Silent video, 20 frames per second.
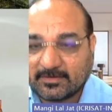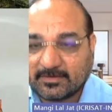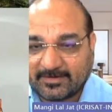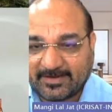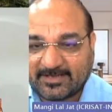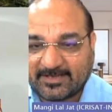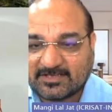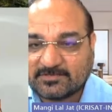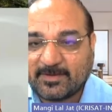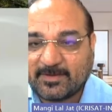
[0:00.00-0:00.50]

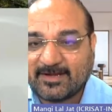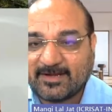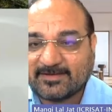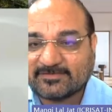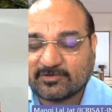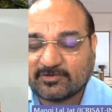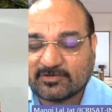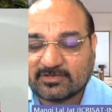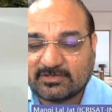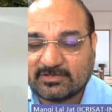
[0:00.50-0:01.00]
raised
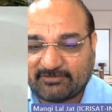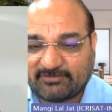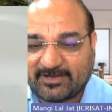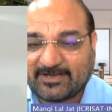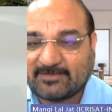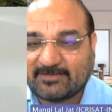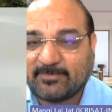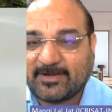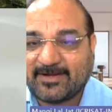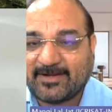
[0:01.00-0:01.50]
beds or the
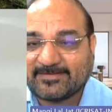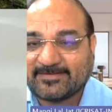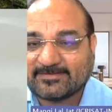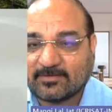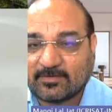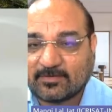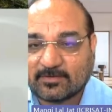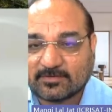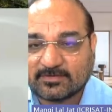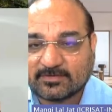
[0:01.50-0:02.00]
flat beds
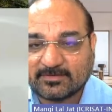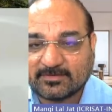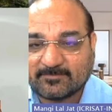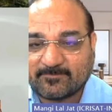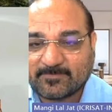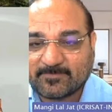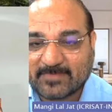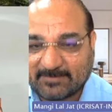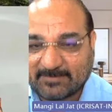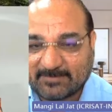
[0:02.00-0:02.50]
or the
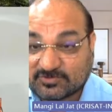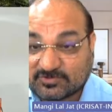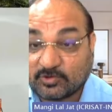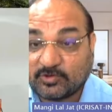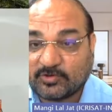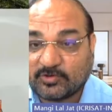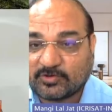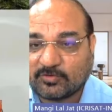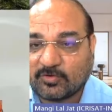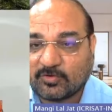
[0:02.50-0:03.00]

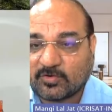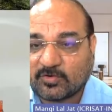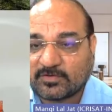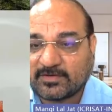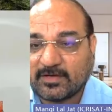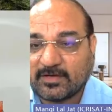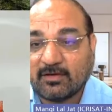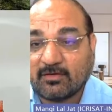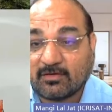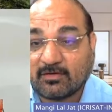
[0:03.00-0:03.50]
absolute
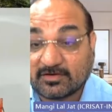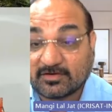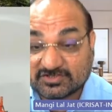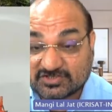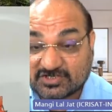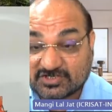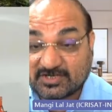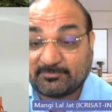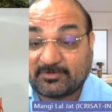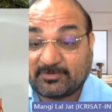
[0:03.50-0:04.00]
no-till or
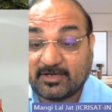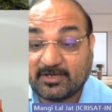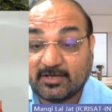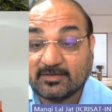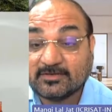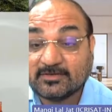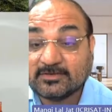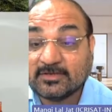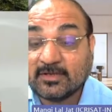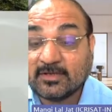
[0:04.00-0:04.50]
strip
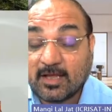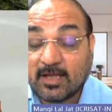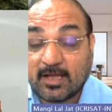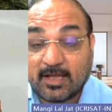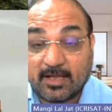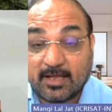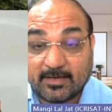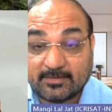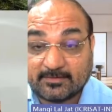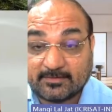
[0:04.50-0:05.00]
till,
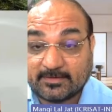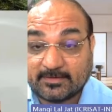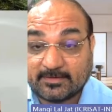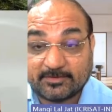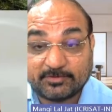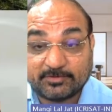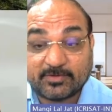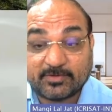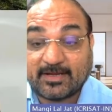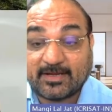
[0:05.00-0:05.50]
and
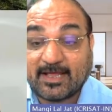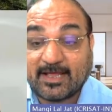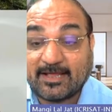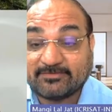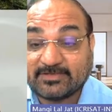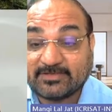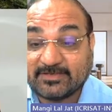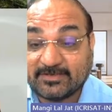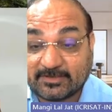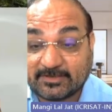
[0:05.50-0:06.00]
you can
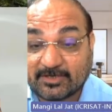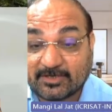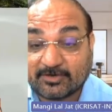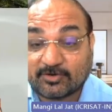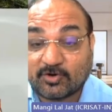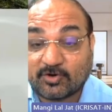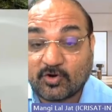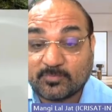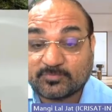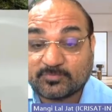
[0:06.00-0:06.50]
have the
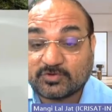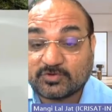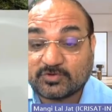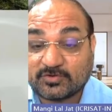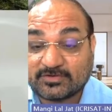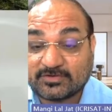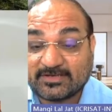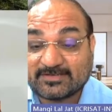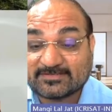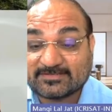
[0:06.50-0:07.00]
intercrop.
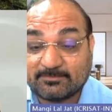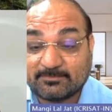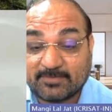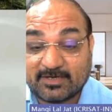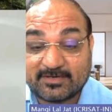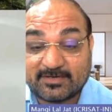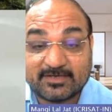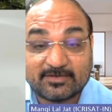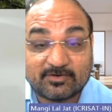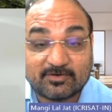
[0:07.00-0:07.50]
So that's a
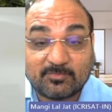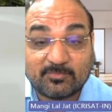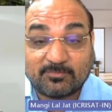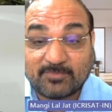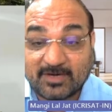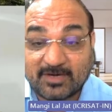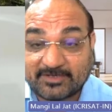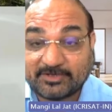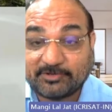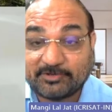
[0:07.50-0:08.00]
multi-crop,
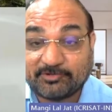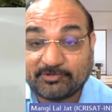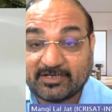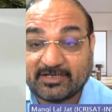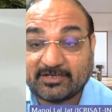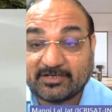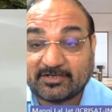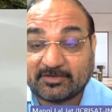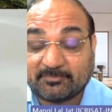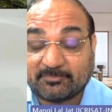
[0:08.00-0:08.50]

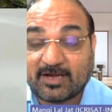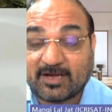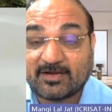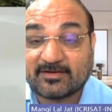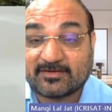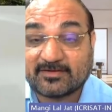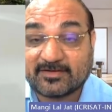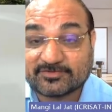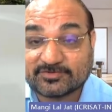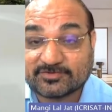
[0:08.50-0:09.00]
multi-utility
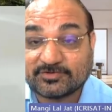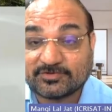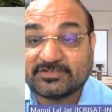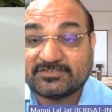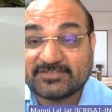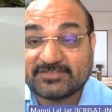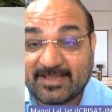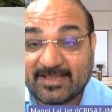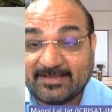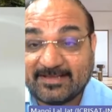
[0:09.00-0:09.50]
planter. So
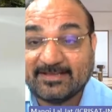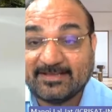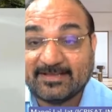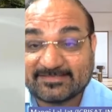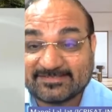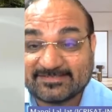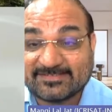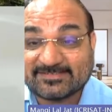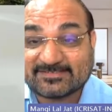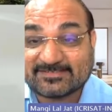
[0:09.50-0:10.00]
designing
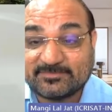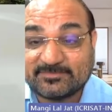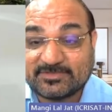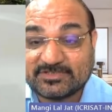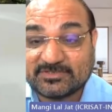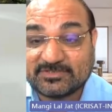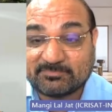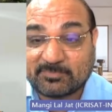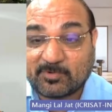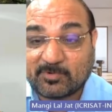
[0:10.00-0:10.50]
a system
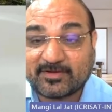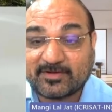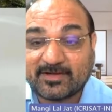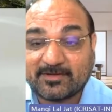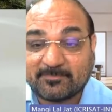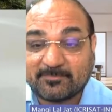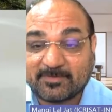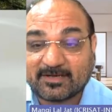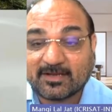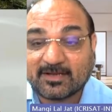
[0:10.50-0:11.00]
is
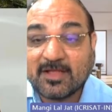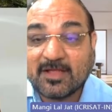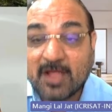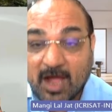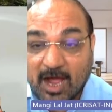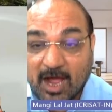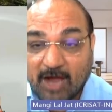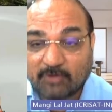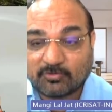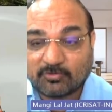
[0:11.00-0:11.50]
important, but
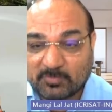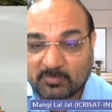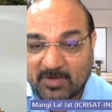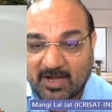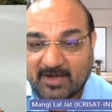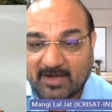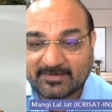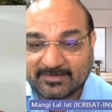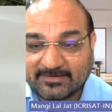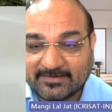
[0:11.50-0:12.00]
how to
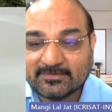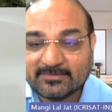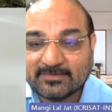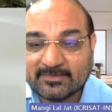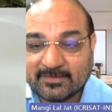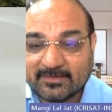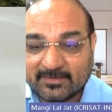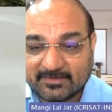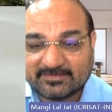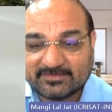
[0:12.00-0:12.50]
plant it
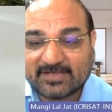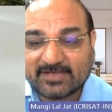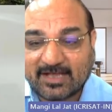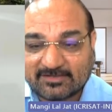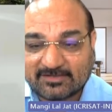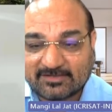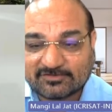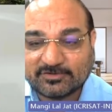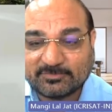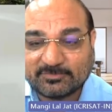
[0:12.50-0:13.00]
is
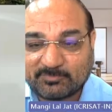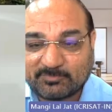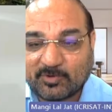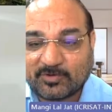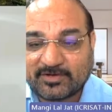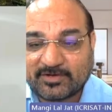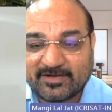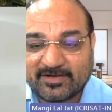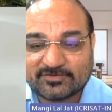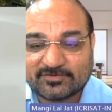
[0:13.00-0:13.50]
also
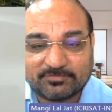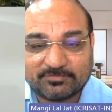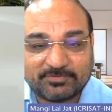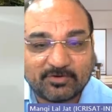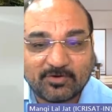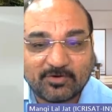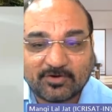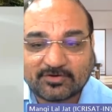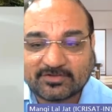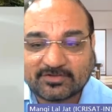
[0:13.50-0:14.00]
important. So
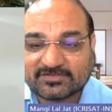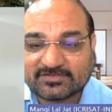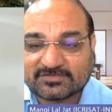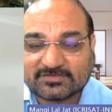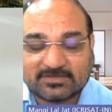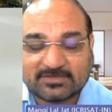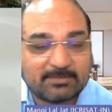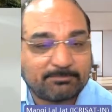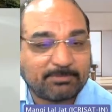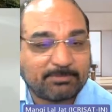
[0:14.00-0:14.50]
we got
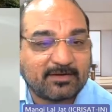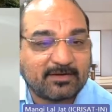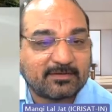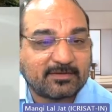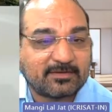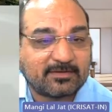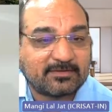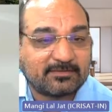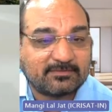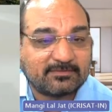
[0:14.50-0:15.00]
this
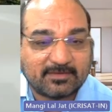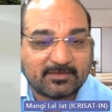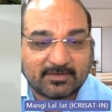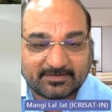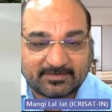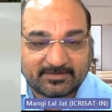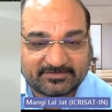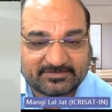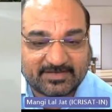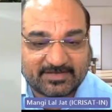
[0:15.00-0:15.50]
planter
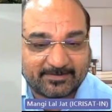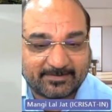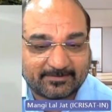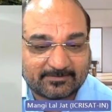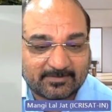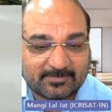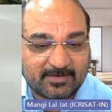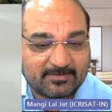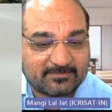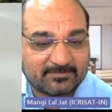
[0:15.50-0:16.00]

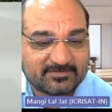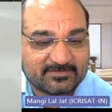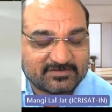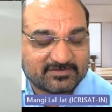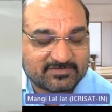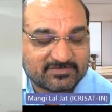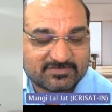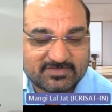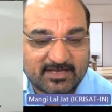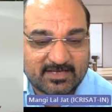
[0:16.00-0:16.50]
design, and this
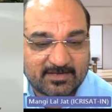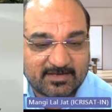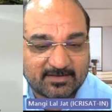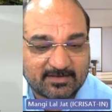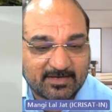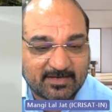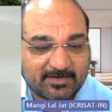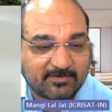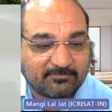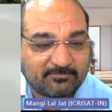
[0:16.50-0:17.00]
is
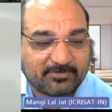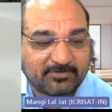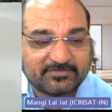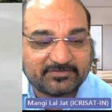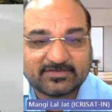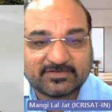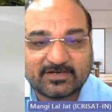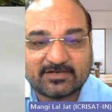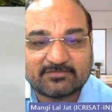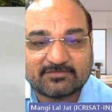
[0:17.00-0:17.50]
kind of
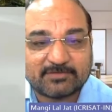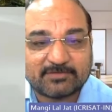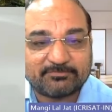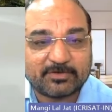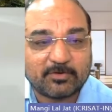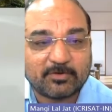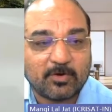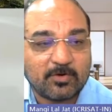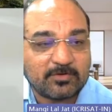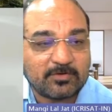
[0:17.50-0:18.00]
result what
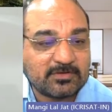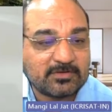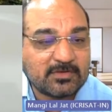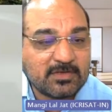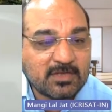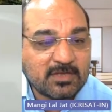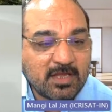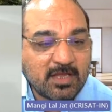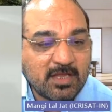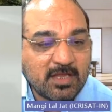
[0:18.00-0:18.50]
we got.
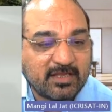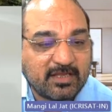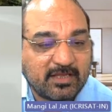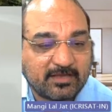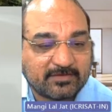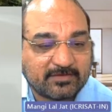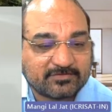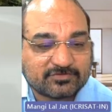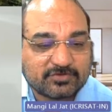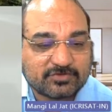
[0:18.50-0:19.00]

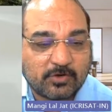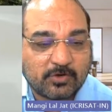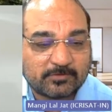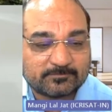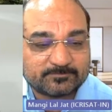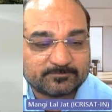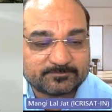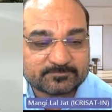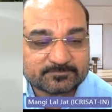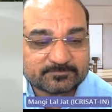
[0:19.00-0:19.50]

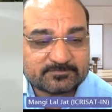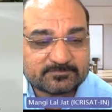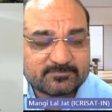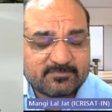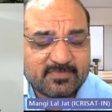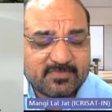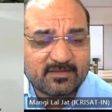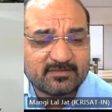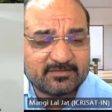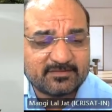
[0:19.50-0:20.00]
So
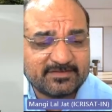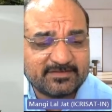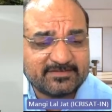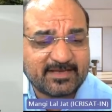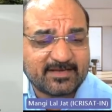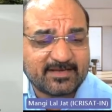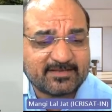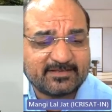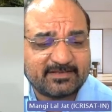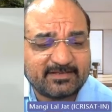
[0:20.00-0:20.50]
these
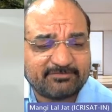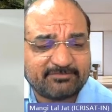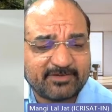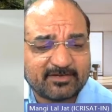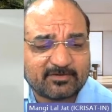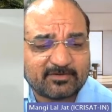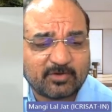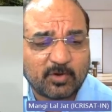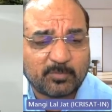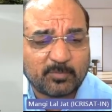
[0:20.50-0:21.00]
are the
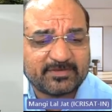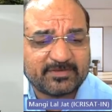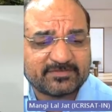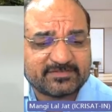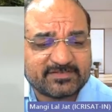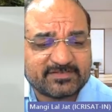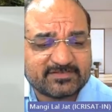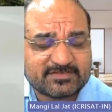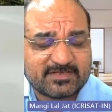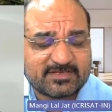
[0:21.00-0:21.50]
different cropping
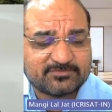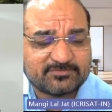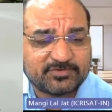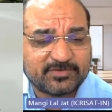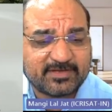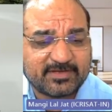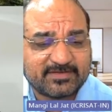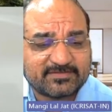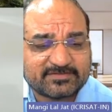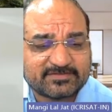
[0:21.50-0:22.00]
systems
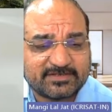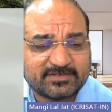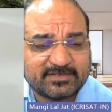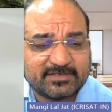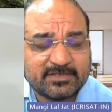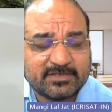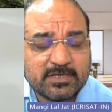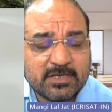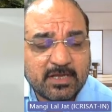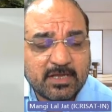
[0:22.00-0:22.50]
you can
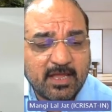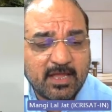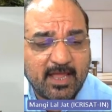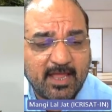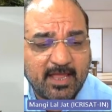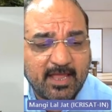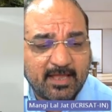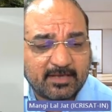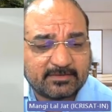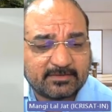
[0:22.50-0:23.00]
see,
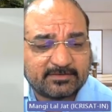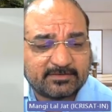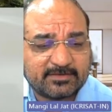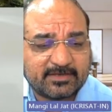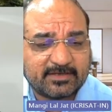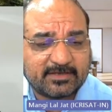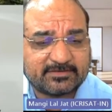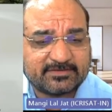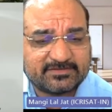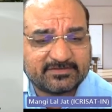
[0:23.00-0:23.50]
and
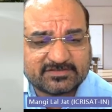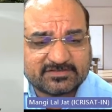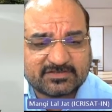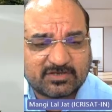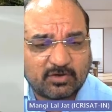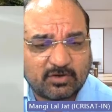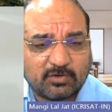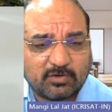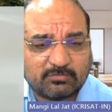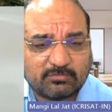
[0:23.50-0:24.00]
this is
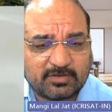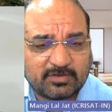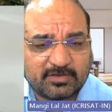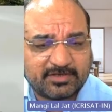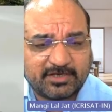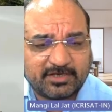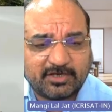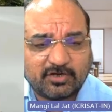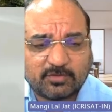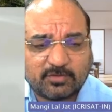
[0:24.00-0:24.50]
all
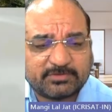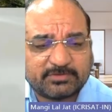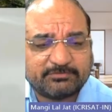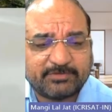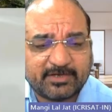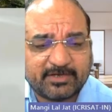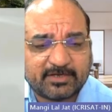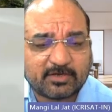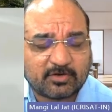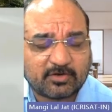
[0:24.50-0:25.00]
yield of the
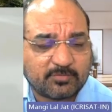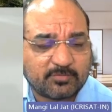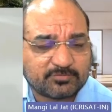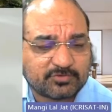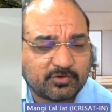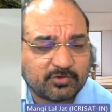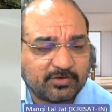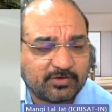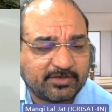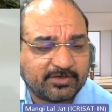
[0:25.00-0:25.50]
winter
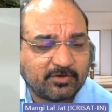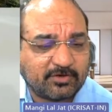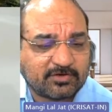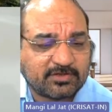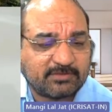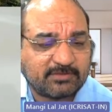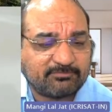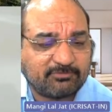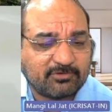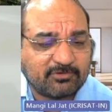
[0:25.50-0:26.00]
crops only,
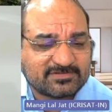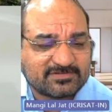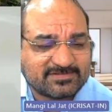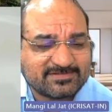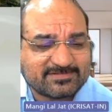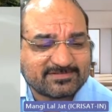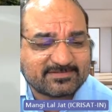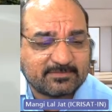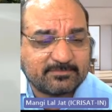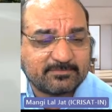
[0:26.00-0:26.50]
not the full
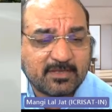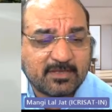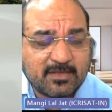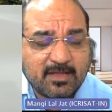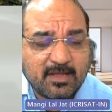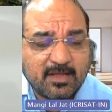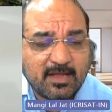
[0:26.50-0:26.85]
system.